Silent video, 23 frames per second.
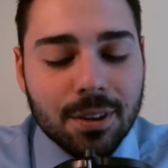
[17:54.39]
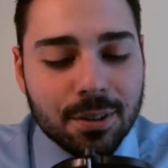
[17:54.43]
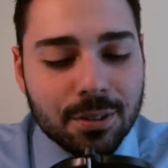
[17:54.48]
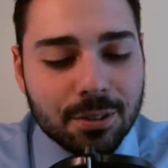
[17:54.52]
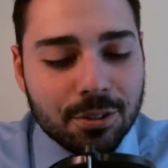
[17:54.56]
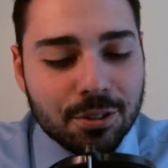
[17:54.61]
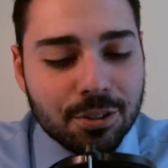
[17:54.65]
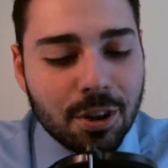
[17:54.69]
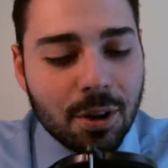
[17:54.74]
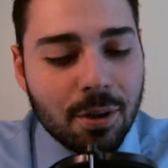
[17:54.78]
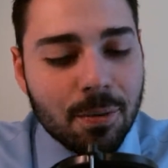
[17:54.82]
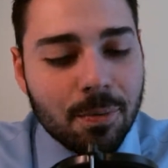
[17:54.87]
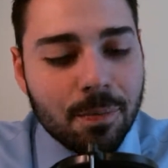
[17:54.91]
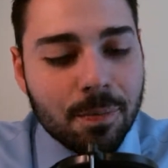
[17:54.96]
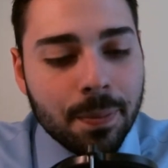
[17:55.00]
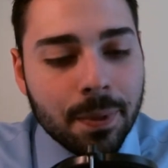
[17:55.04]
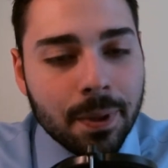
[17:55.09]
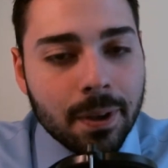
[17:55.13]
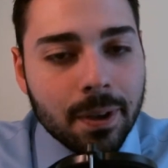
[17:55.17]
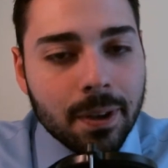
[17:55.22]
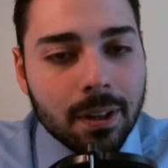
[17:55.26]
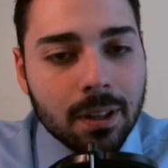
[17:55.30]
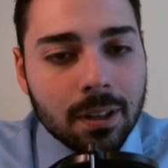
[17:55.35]
So
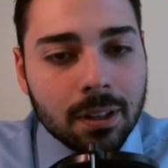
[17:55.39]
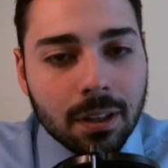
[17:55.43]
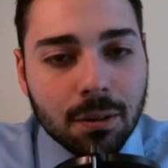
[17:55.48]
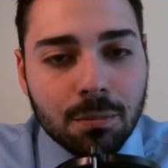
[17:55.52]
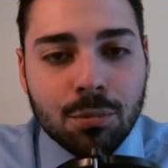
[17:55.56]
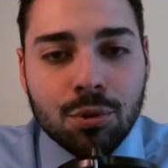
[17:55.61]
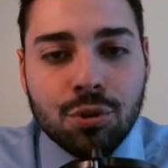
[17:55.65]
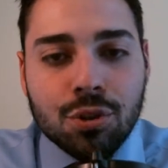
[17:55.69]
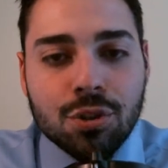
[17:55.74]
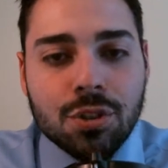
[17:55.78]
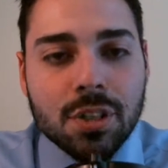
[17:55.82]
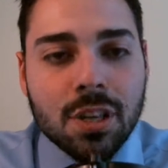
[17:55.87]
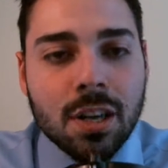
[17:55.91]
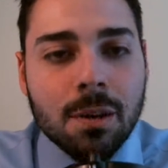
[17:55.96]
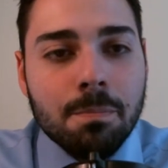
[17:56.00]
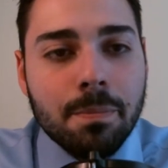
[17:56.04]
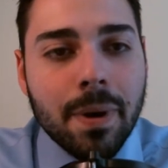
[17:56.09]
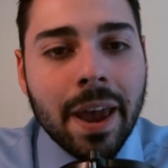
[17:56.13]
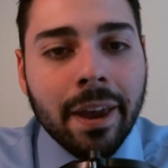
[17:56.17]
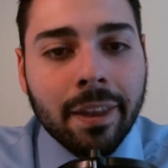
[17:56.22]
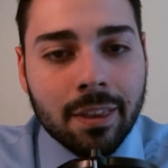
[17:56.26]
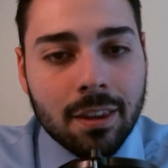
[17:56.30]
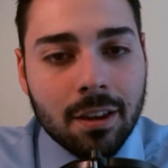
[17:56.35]
let me just get
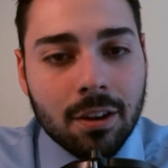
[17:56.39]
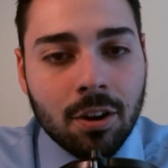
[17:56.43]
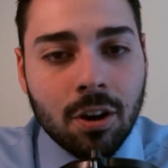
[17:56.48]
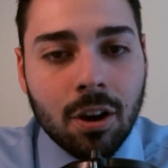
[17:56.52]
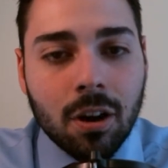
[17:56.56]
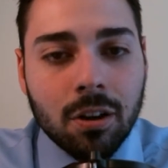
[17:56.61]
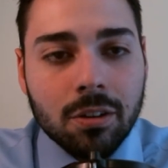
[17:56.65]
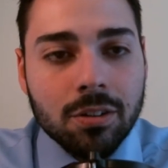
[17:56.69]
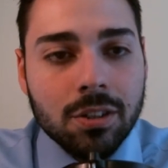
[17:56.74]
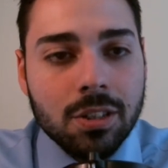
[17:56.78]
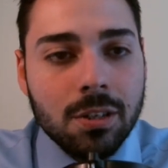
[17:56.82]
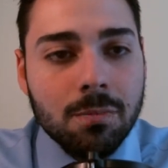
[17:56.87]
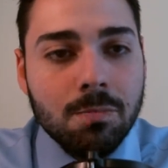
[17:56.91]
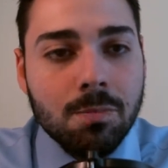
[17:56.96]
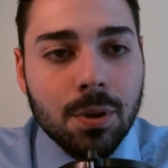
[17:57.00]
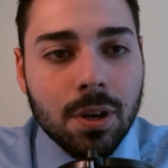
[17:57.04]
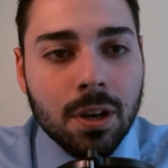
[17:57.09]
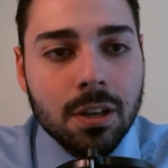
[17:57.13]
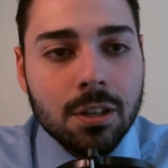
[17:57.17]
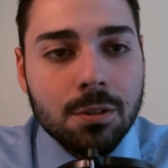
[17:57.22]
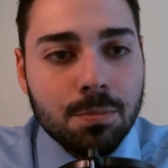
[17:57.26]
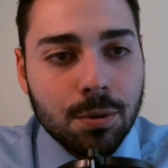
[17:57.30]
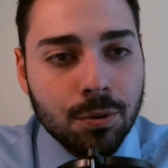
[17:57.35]
back to Karlsson
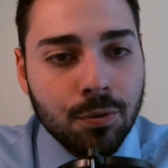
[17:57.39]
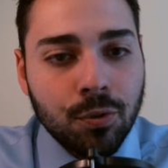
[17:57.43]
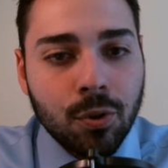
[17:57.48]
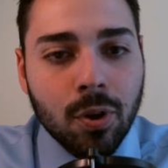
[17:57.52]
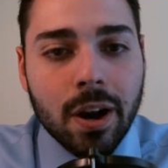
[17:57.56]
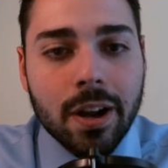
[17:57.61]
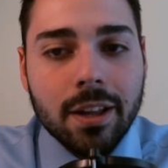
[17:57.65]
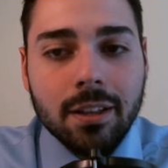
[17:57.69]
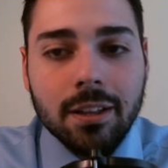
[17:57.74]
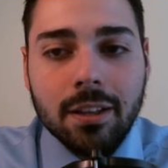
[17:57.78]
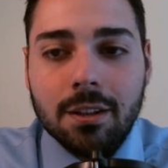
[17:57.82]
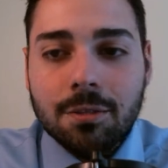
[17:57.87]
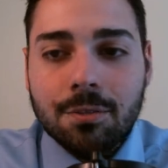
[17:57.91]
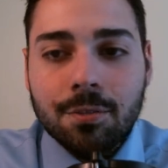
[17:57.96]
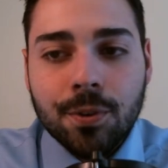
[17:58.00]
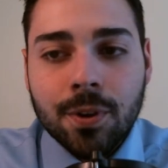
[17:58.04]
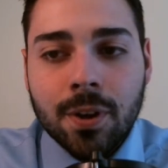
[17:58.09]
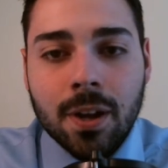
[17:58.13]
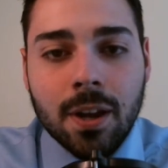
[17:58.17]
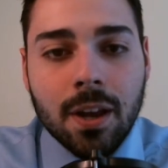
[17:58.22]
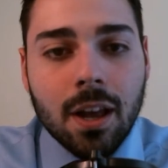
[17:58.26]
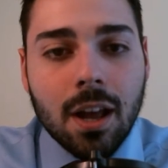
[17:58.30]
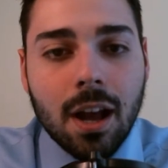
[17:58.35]
because before I leave,
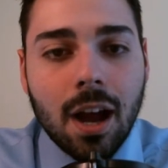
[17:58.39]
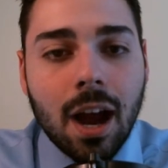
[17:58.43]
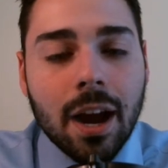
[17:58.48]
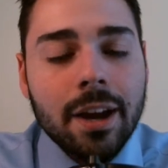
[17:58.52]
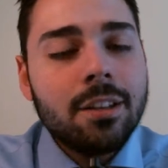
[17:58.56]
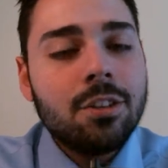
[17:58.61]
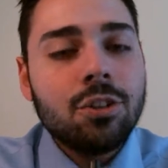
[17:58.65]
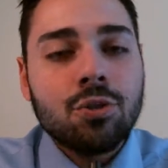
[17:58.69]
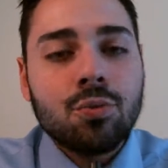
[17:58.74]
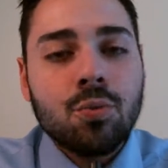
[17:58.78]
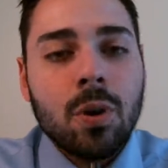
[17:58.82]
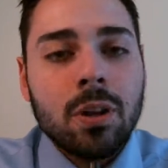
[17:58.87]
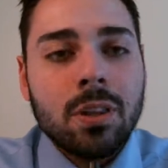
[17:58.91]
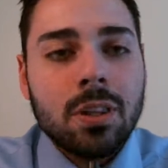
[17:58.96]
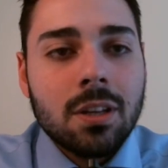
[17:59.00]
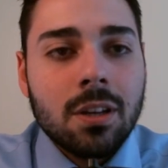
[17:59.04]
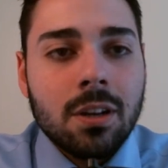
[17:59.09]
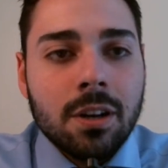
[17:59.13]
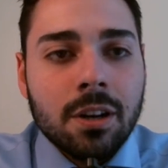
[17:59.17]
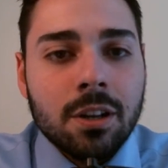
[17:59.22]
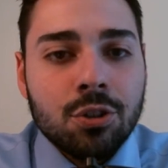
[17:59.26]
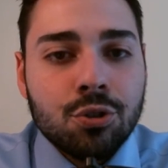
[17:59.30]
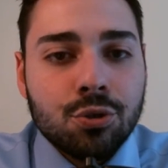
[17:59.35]
I just
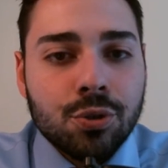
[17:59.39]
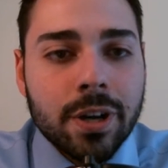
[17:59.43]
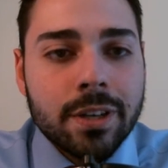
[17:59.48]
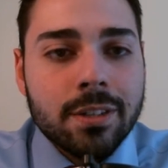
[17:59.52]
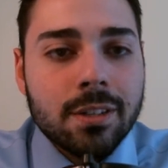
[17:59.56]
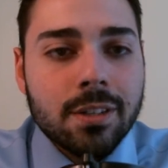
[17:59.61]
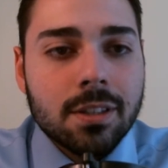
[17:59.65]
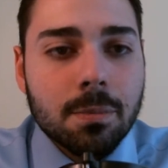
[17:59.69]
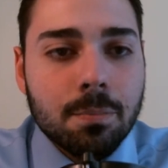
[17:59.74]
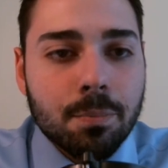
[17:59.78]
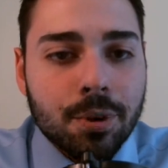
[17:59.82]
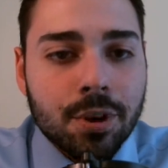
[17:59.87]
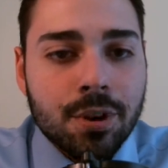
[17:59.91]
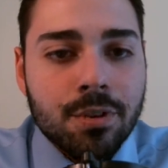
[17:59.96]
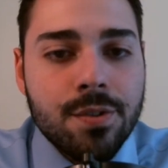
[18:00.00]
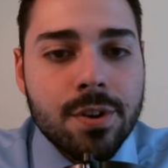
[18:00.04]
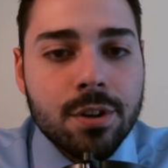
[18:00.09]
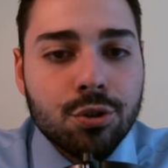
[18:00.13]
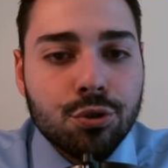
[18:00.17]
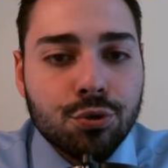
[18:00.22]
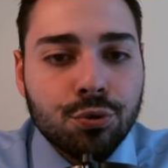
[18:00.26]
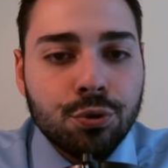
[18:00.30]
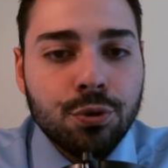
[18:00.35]
wanted to address the
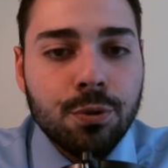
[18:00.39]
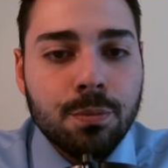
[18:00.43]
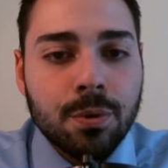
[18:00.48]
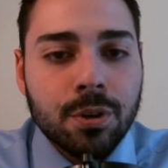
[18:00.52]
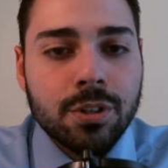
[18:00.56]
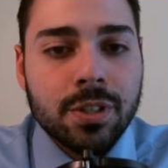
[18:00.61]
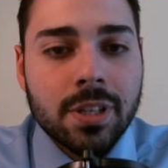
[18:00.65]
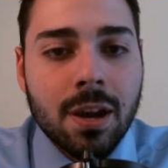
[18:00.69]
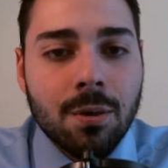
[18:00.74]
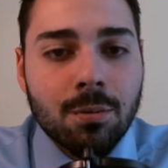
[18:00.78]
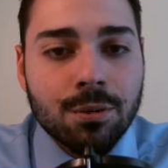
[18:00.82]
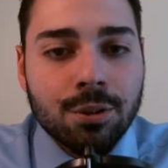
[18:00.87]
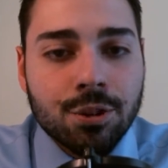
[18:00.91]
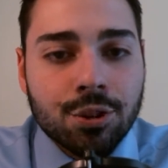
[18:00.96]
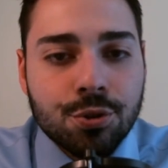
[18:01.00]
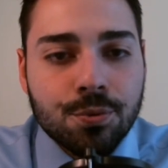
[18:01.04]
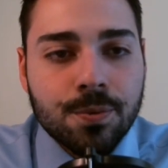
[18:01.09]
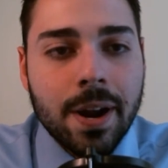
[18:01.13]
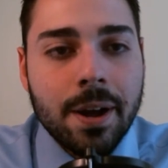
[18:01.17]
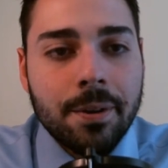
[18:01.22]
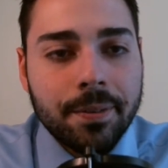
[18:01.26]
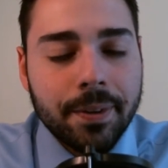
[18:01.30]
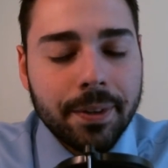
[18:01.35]
previous rumors that were
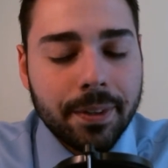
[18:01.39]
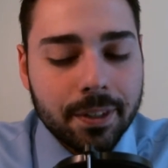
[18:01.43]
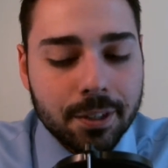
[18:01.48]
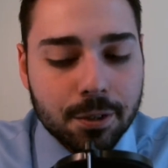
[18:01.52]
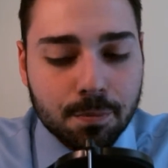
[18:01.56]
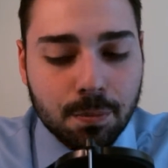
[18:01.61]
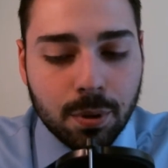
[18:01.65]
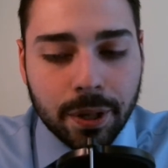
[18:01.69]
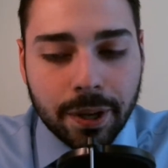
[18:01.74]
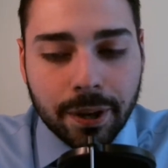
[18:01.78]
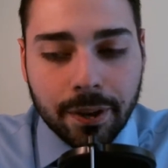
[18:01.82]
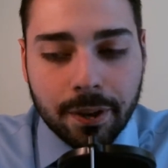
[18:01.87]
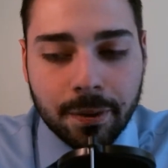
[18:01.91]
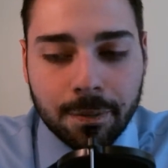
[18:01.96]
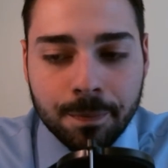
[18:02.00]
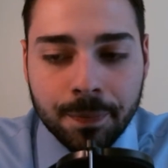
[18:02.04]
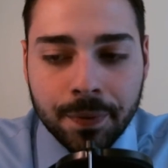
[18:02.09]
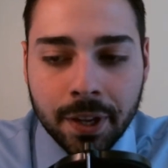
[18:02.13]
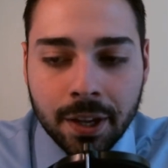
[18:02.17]
surrounding this player.